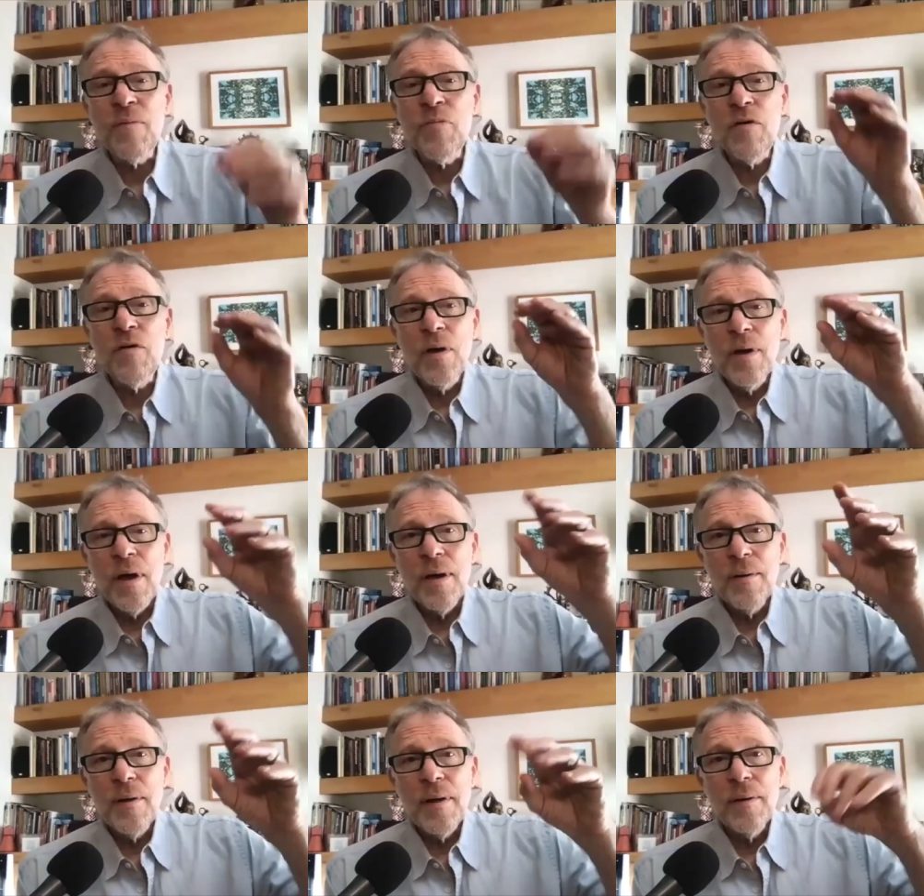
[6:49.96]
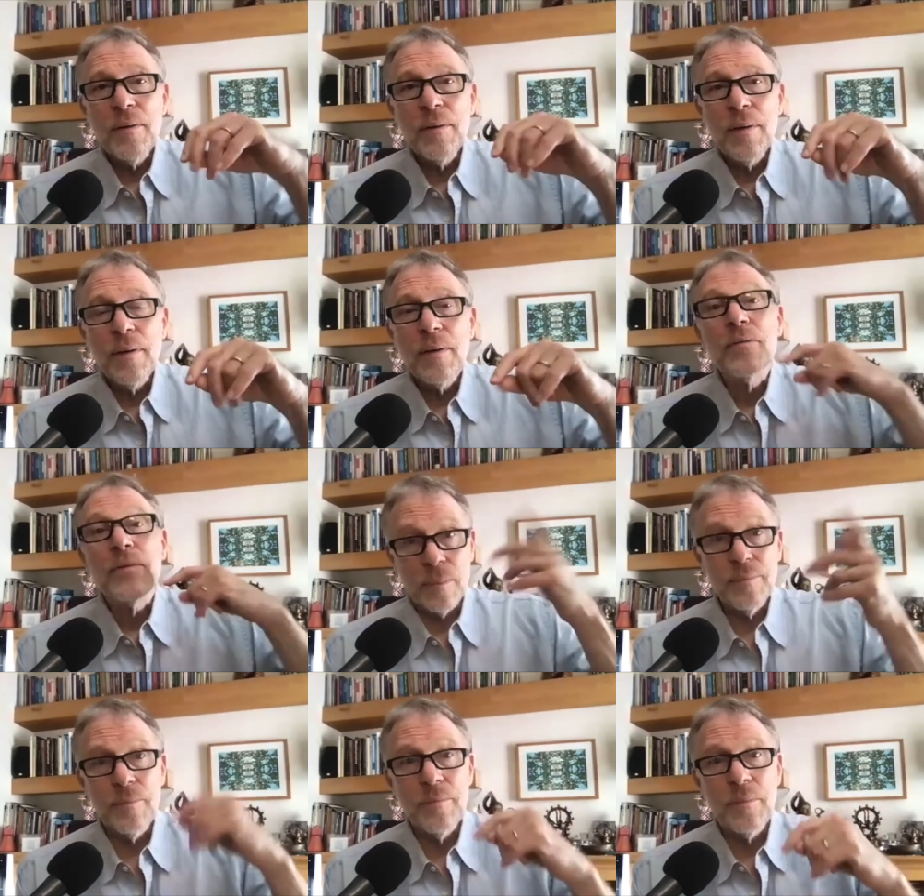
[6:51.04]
audience, if oh, go ahead, Dean.